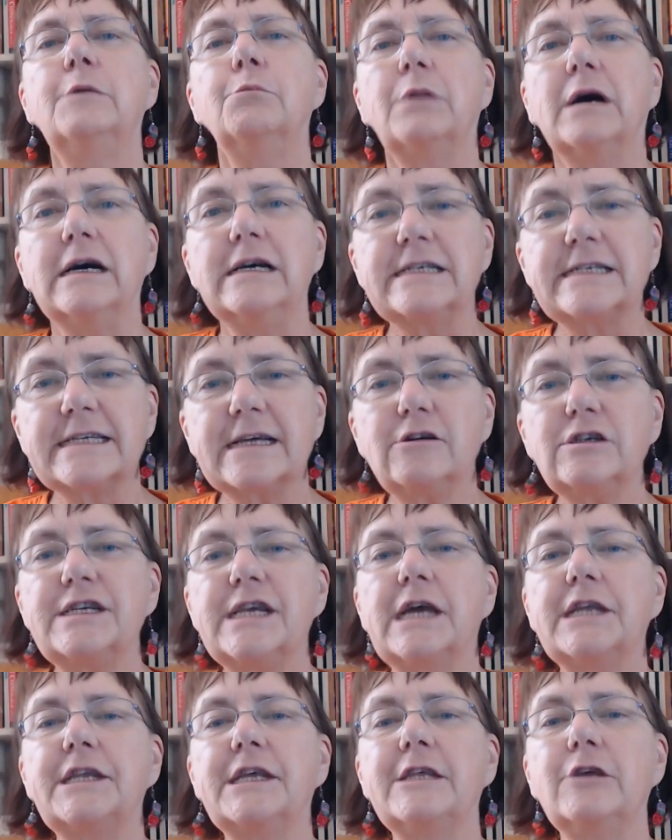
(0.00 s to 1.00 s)
by
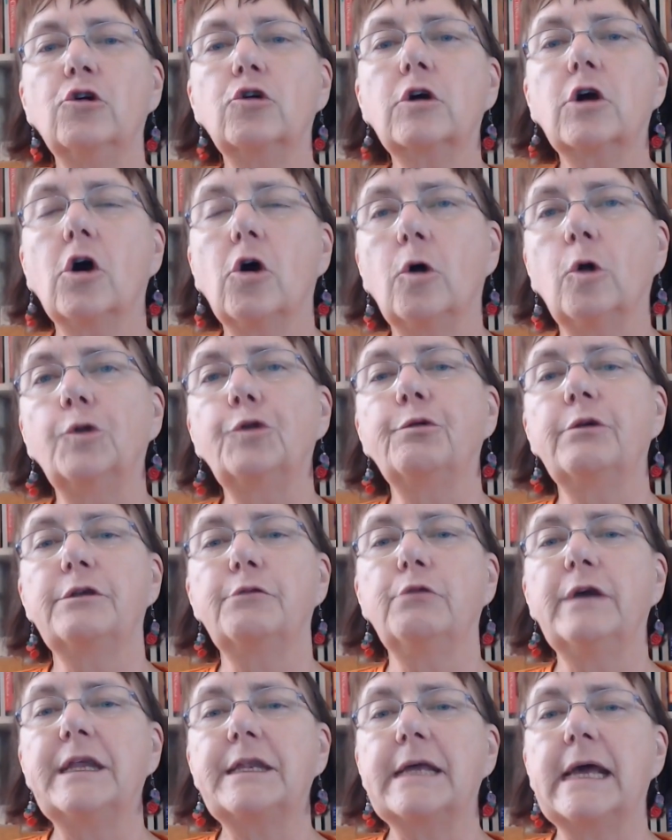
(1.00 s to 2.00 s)
associating your cold with
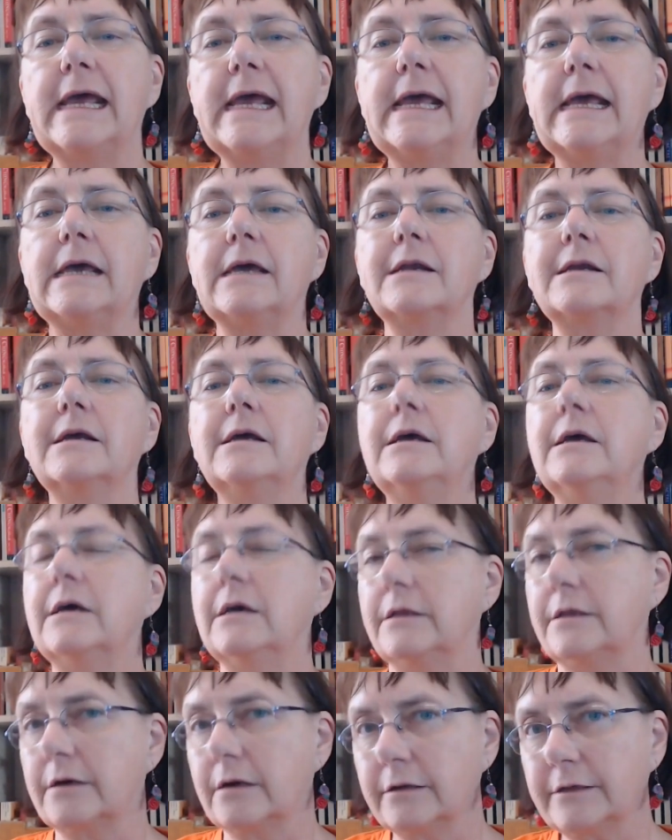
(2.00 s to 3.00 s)
wet hair
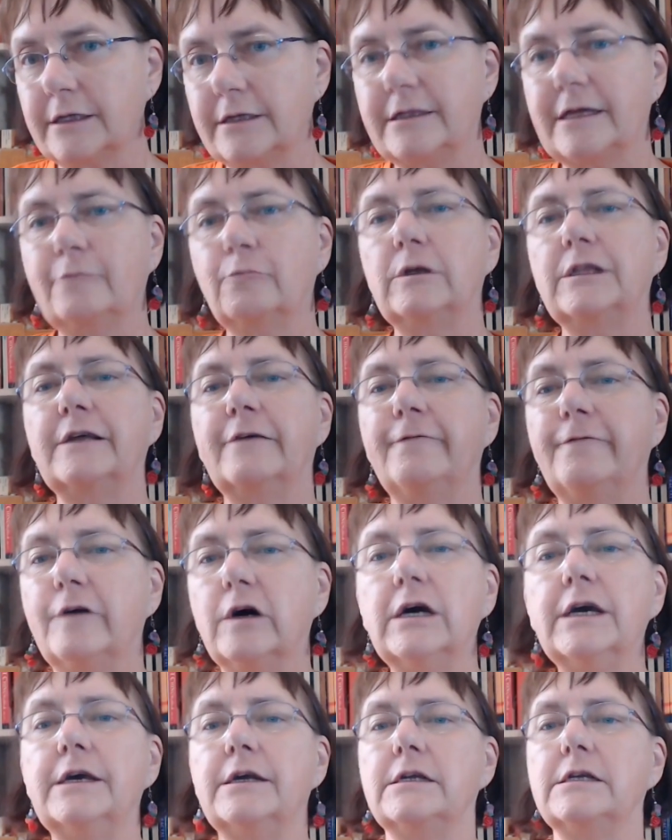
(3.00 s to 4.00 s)
rather than with a
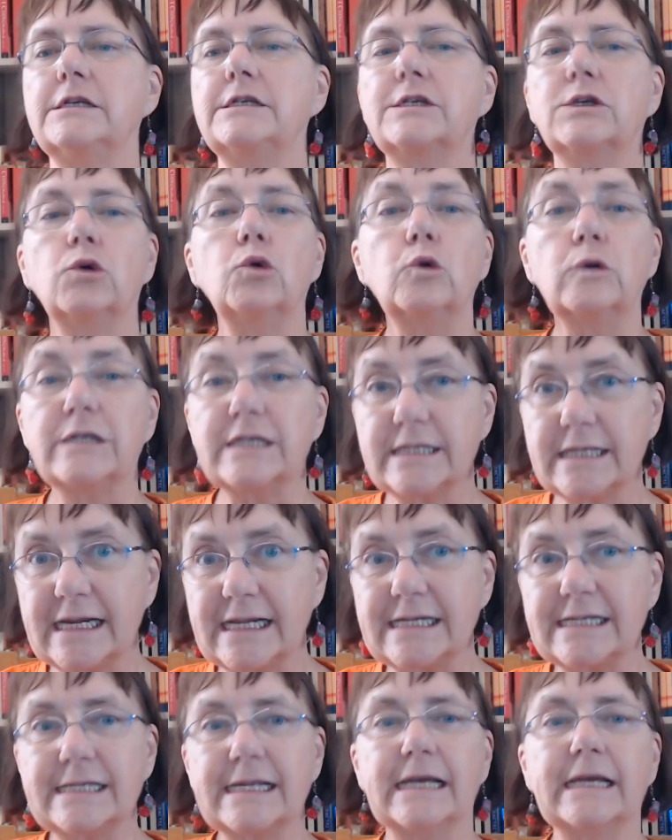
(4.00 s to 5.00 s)
virus or
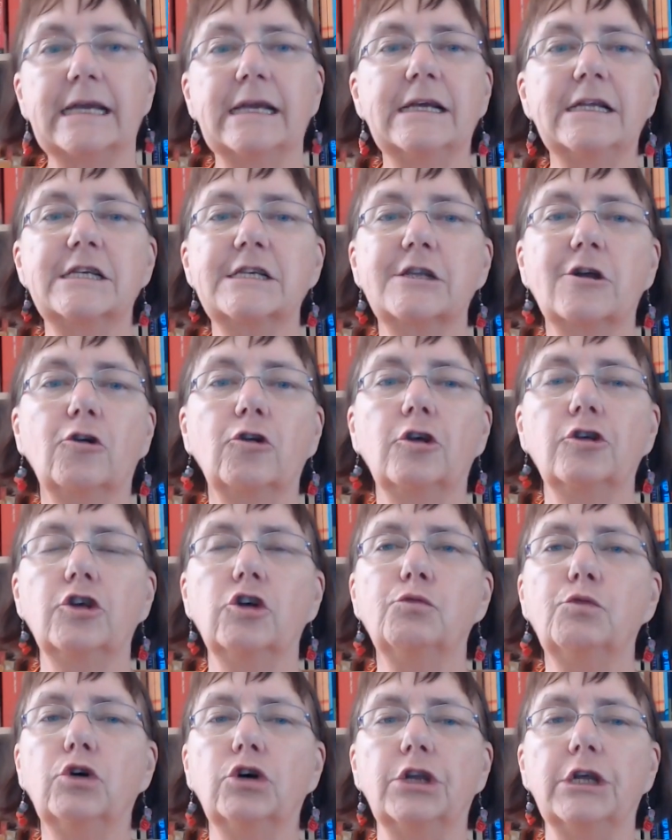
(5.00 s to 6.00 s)
stress taking its toll on
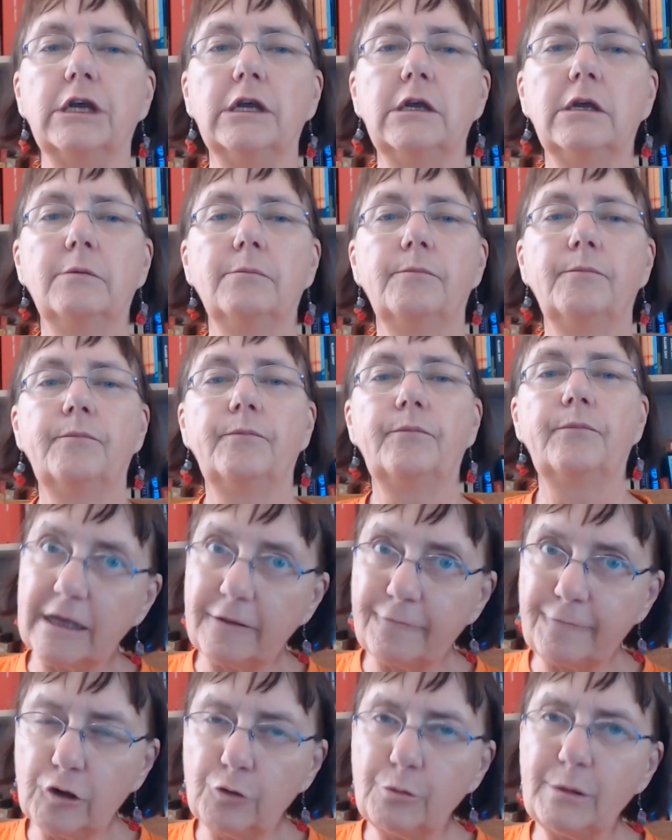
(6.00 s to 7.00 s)
your body.
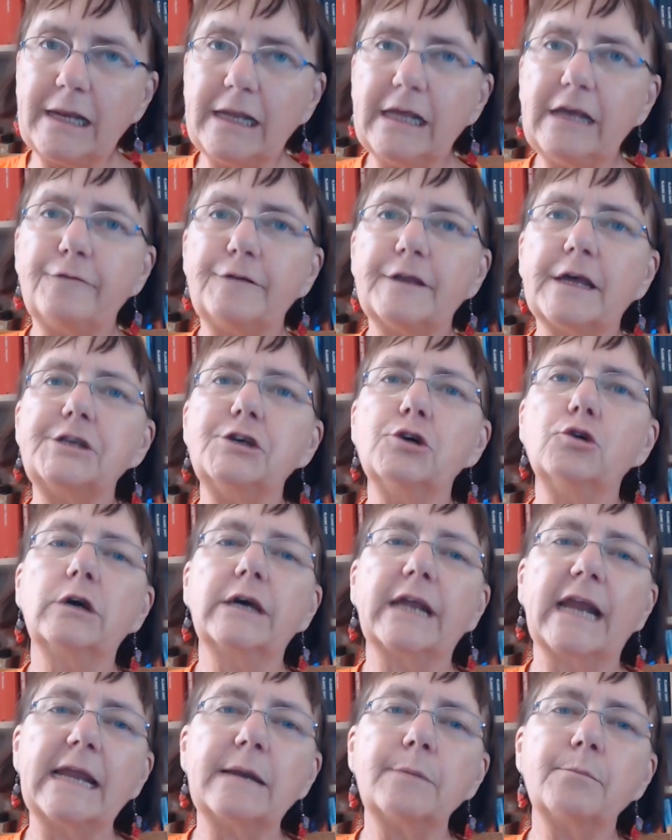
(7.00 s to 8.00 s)
If you believe that your
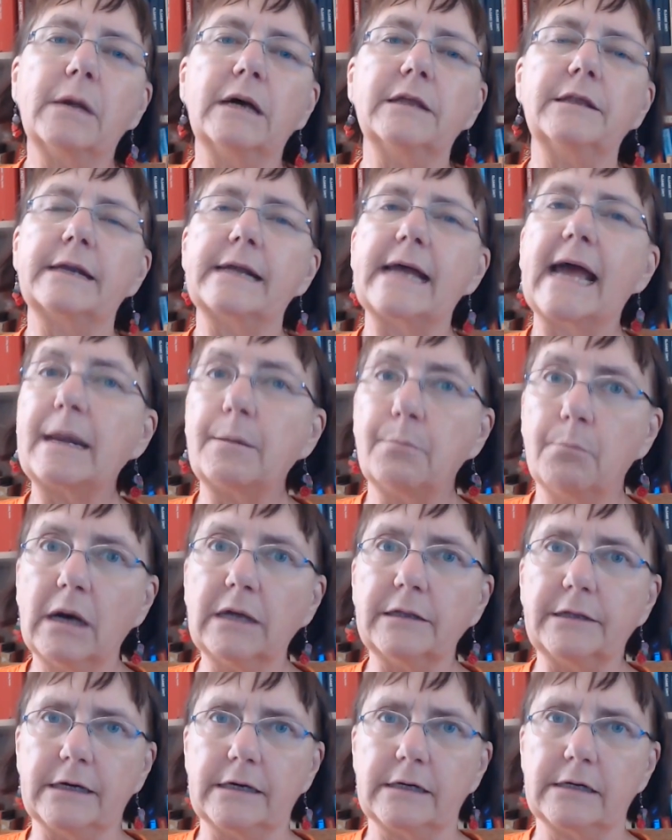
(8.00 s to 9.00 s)
grandmother and
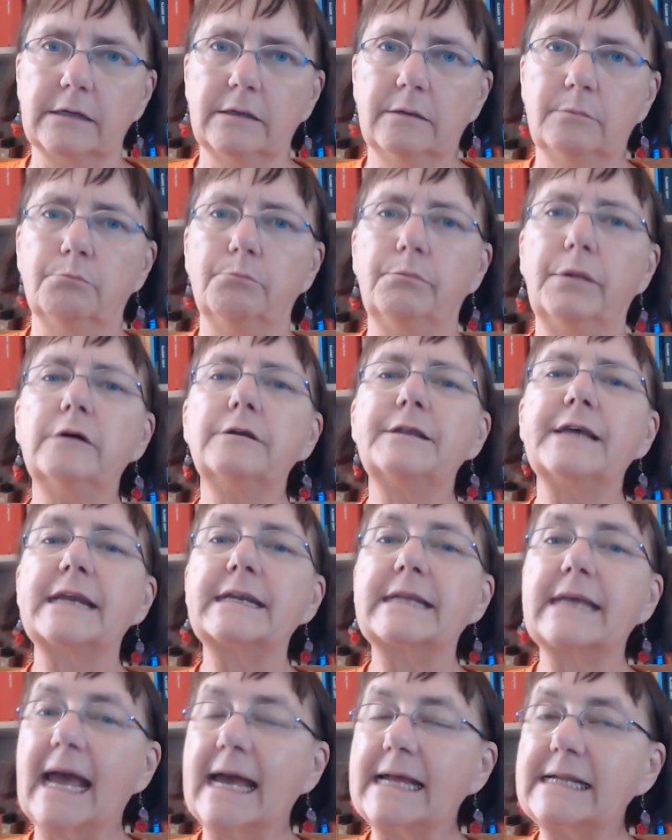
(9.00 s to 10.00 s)
mother both
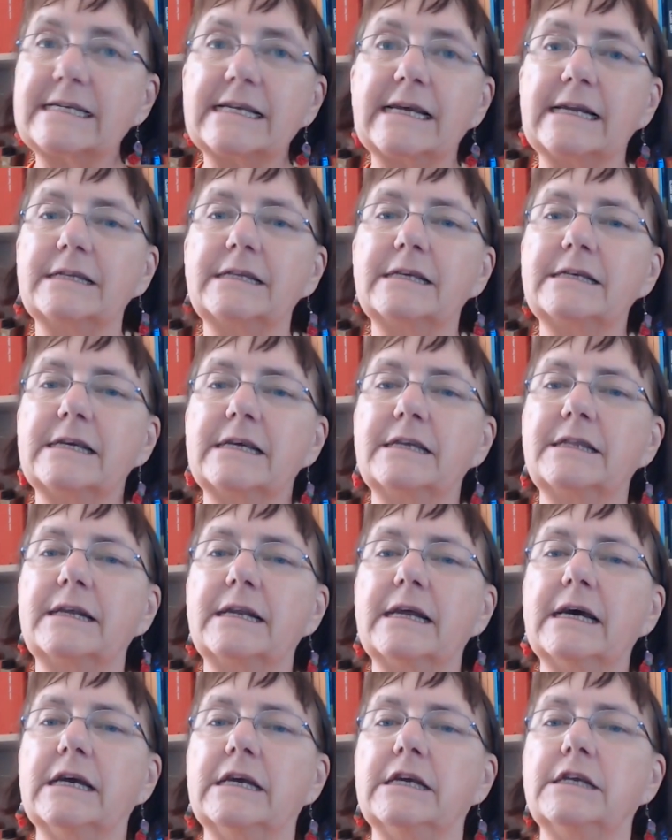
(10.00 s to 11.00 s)
had cancer at a
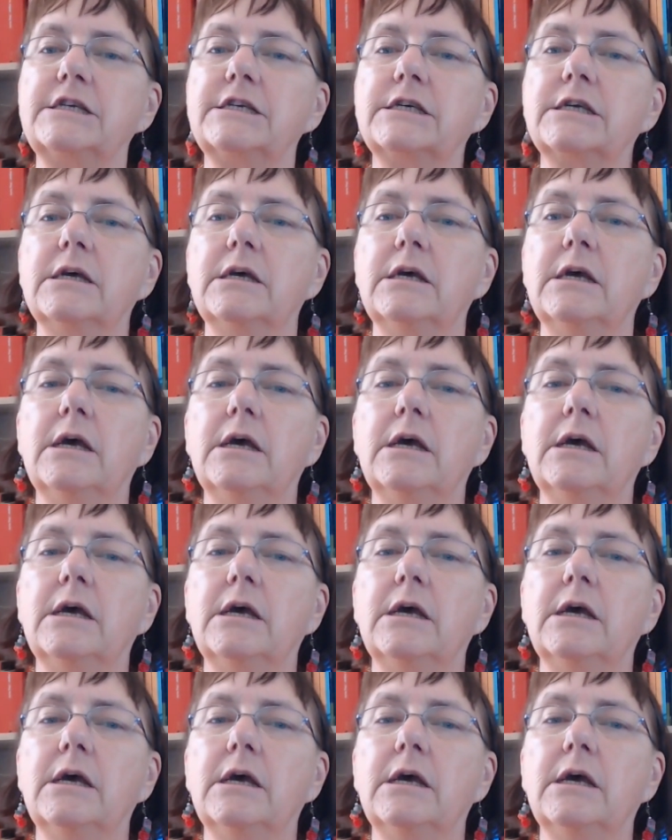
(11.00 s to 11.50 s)
certain age,